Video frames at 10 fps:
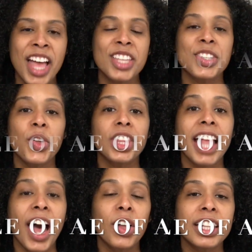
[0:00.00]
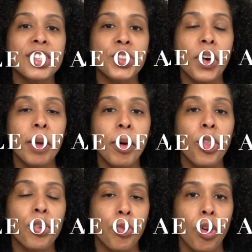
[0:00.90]
So now let's talk about
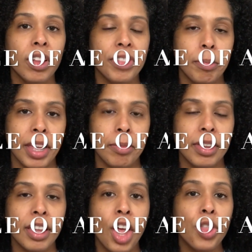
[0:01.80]
the role of the baby.